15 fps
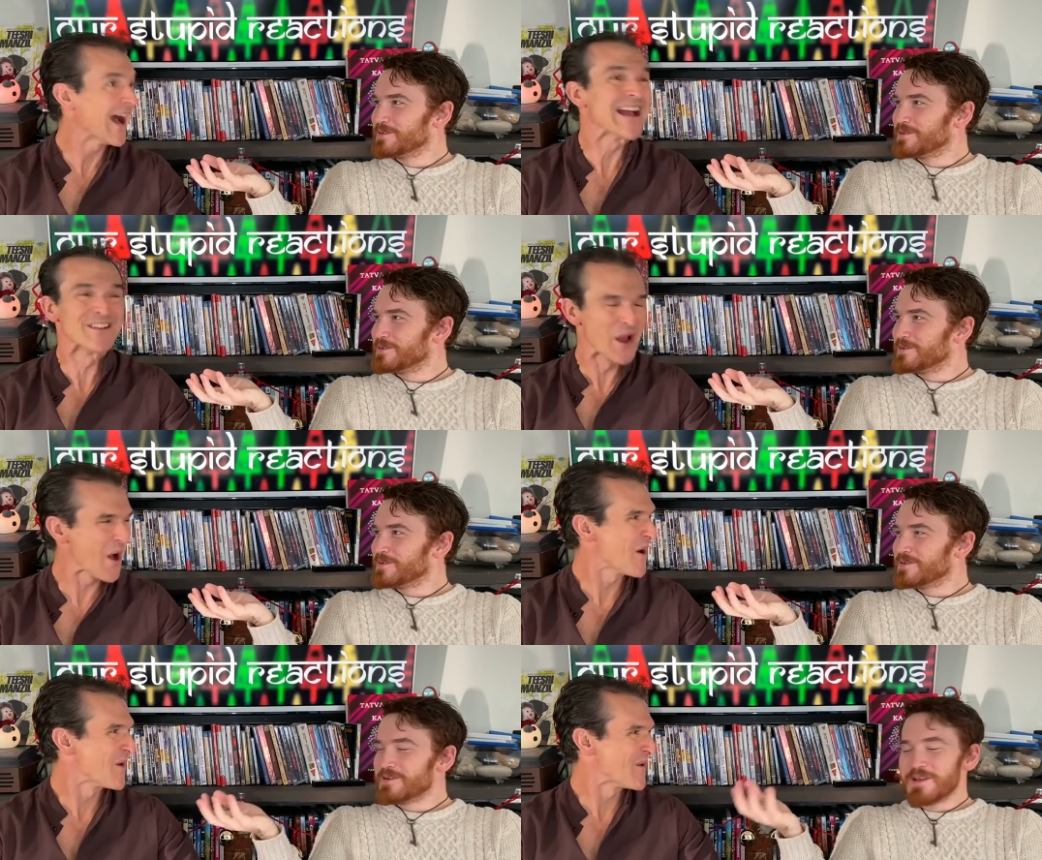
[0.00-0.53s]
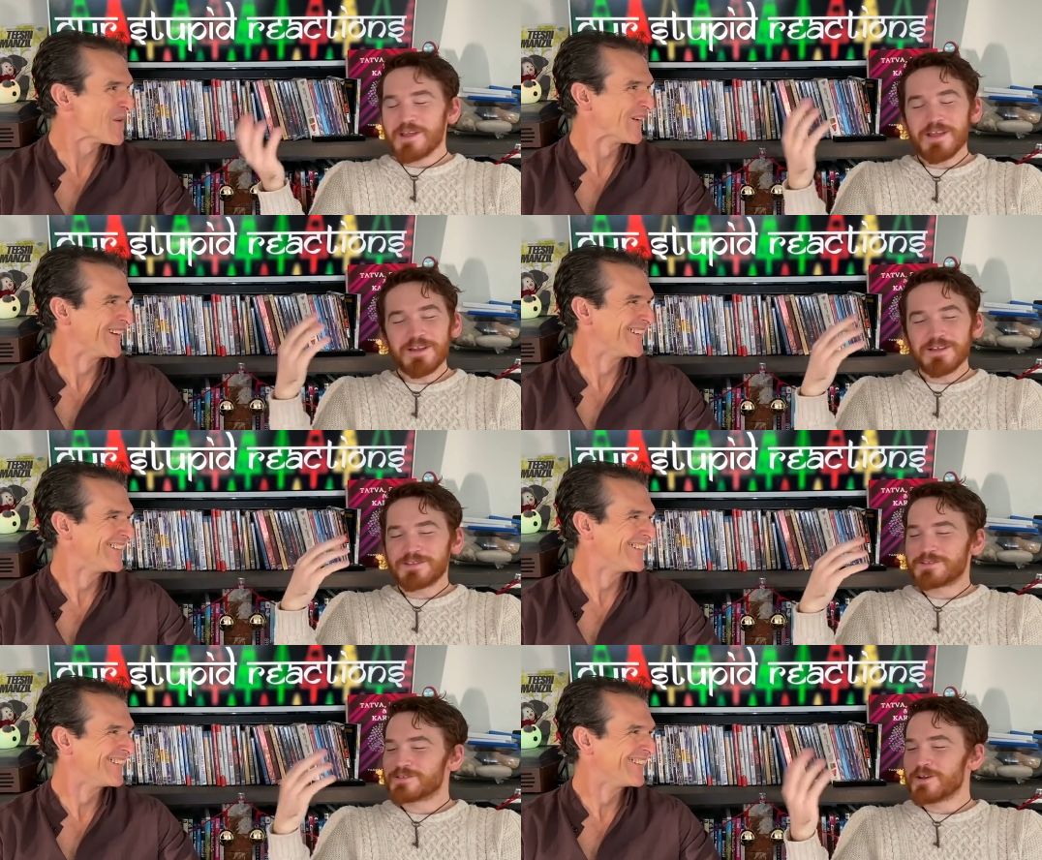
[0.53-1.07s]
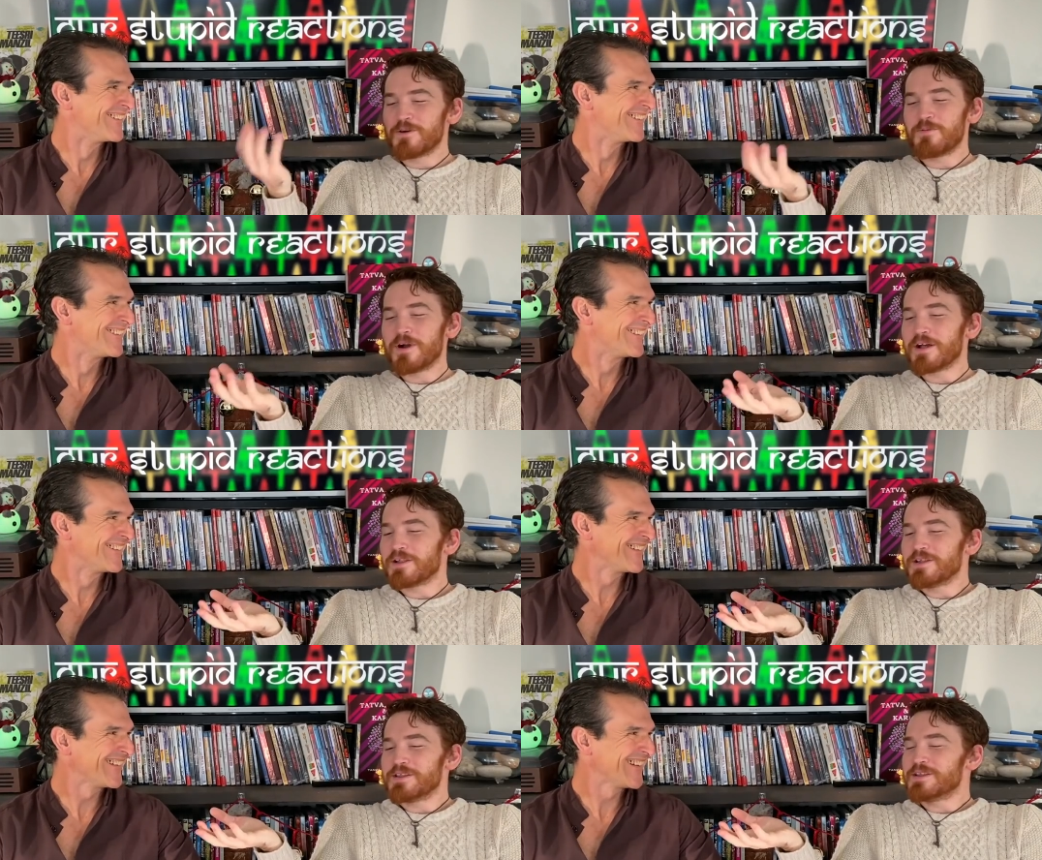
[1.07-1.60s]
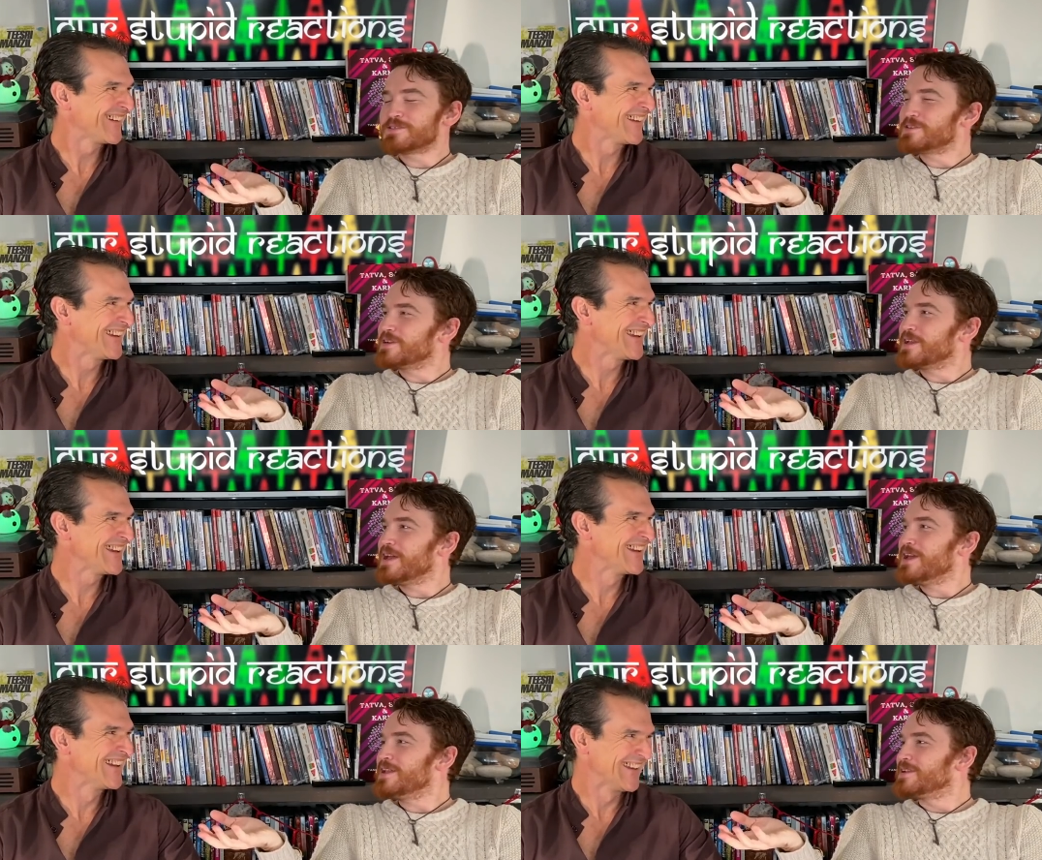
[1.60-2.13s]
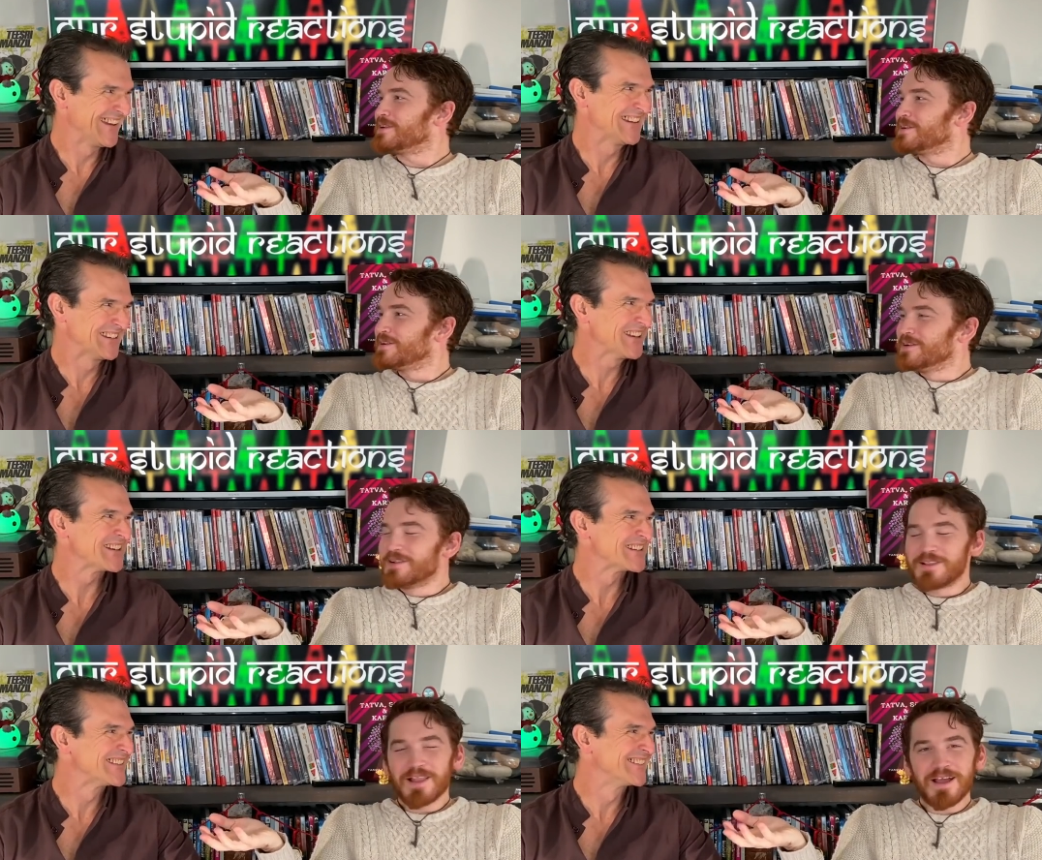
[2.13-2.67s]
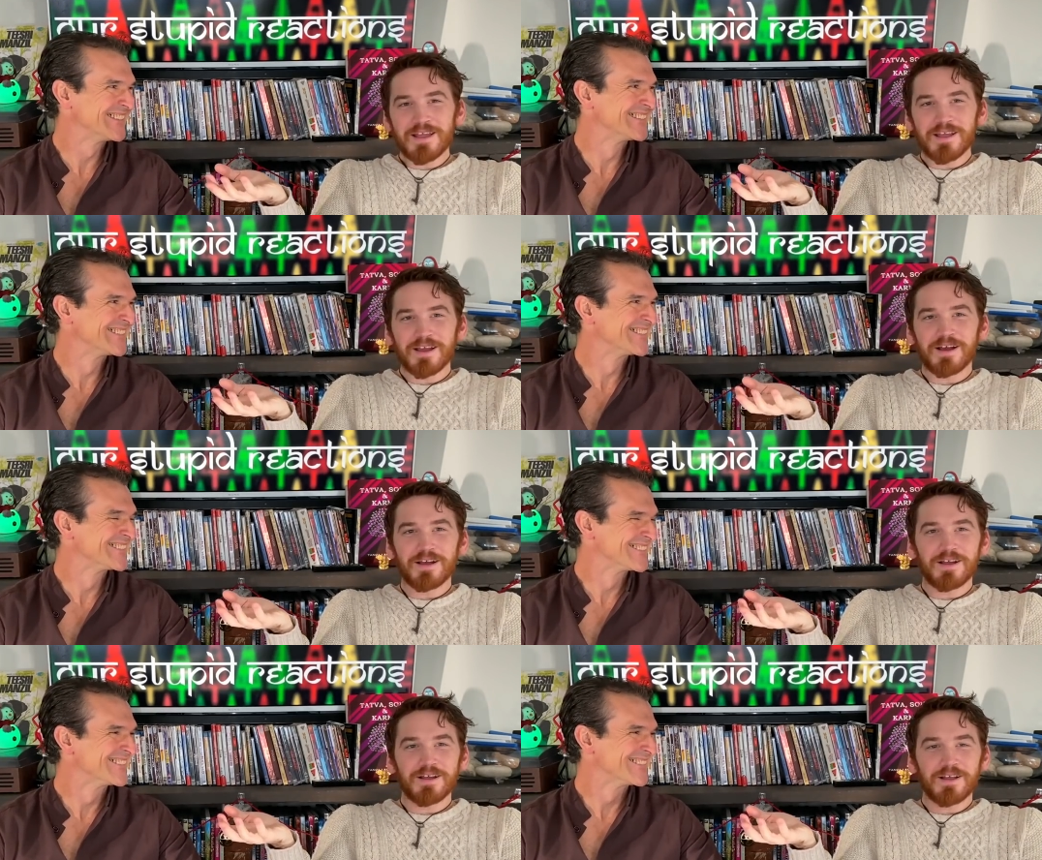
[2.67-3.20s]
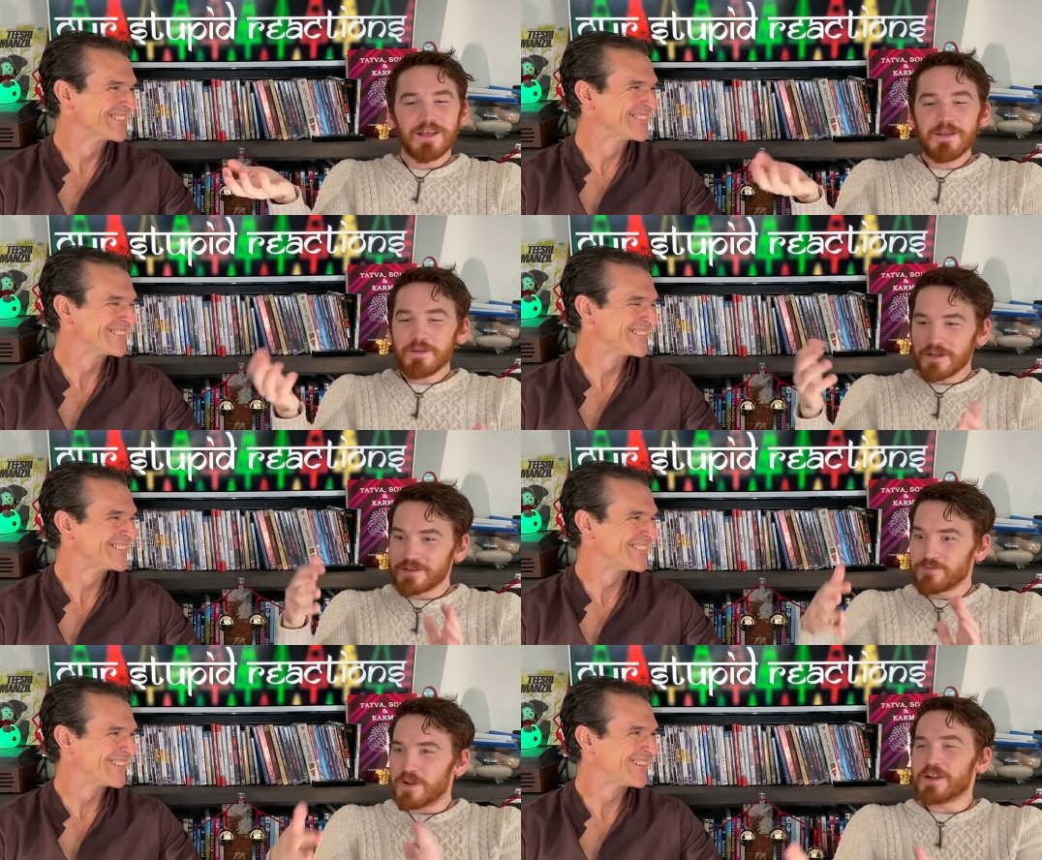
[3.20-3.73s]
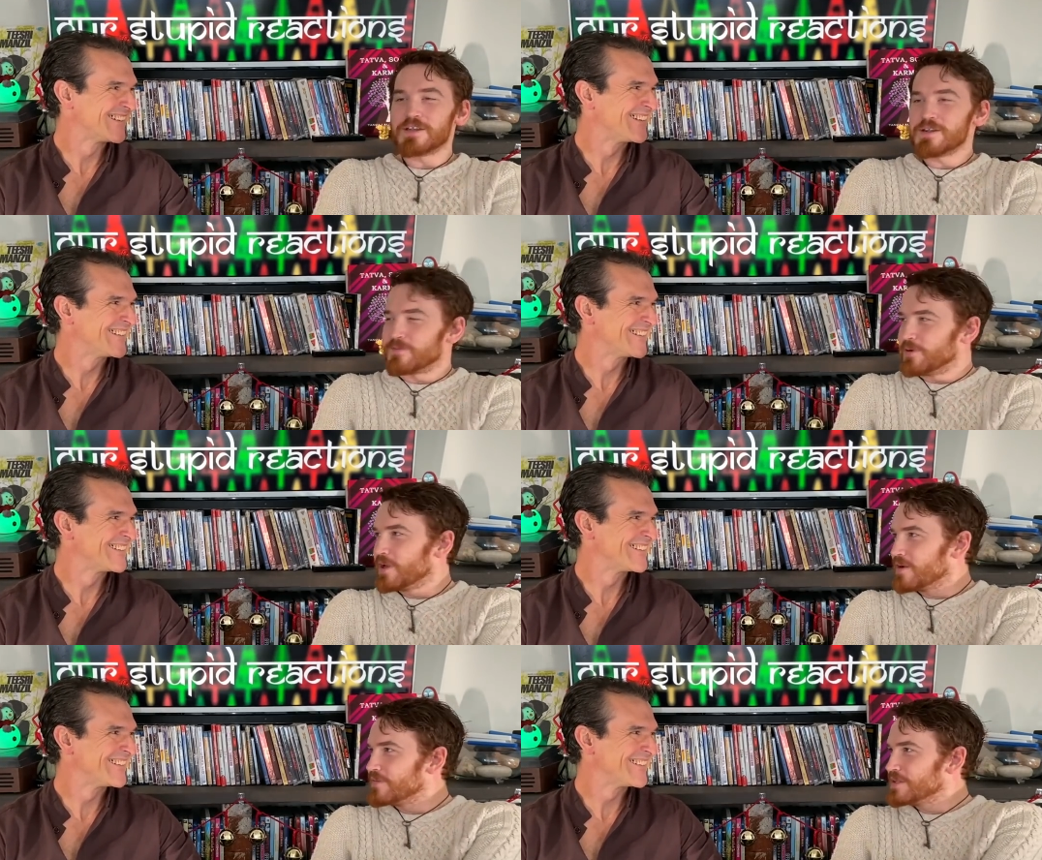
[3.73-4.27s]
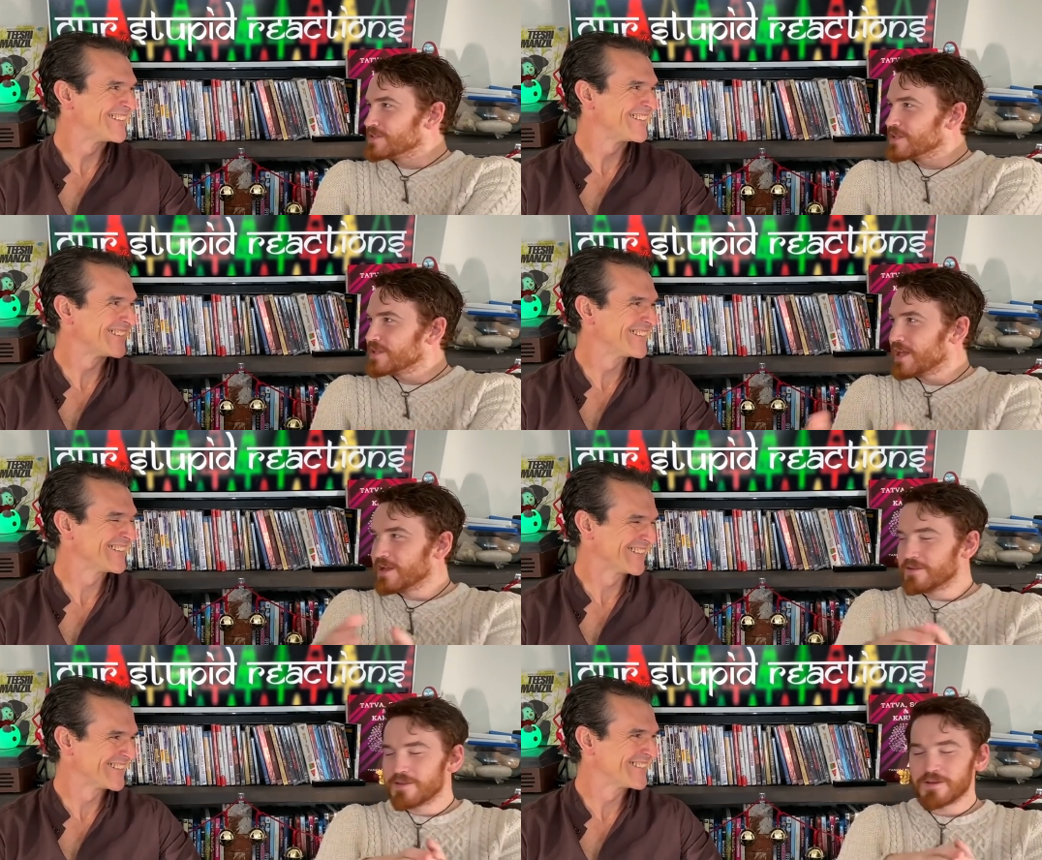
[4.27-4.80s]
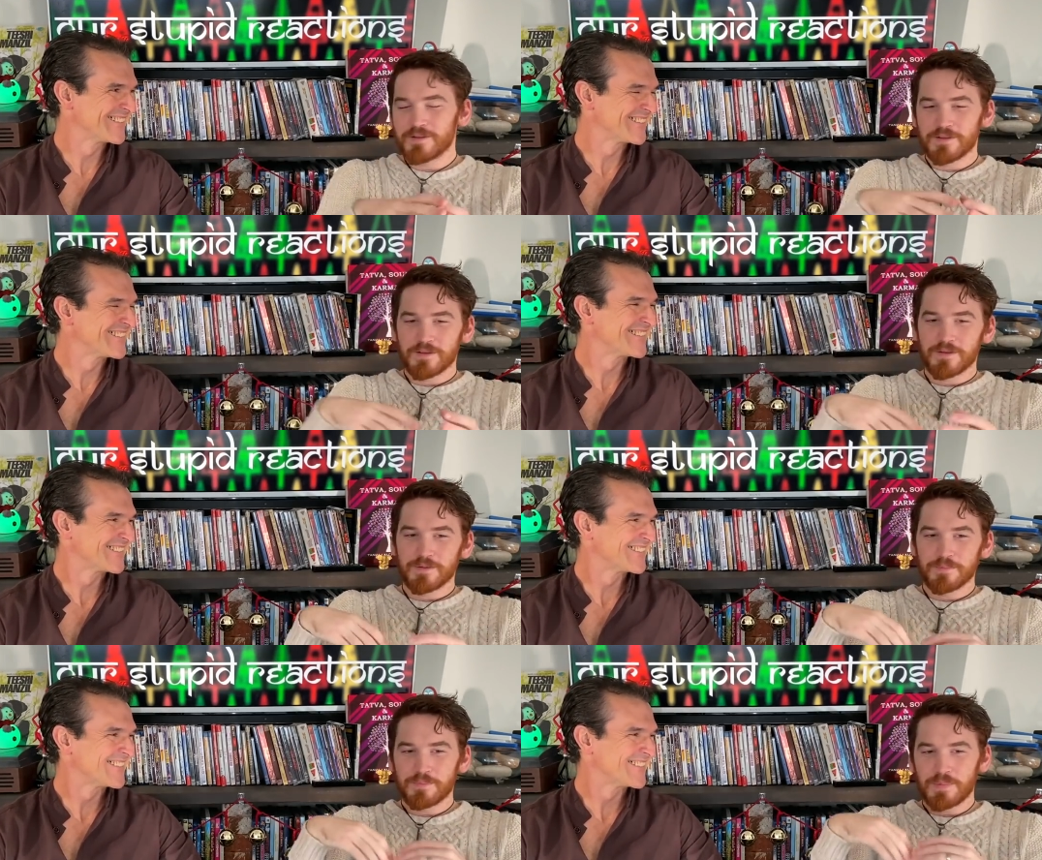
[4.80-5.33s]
Speaker 1: I know. He did so well in this again. He did. Like... It, very different, obviously. That the the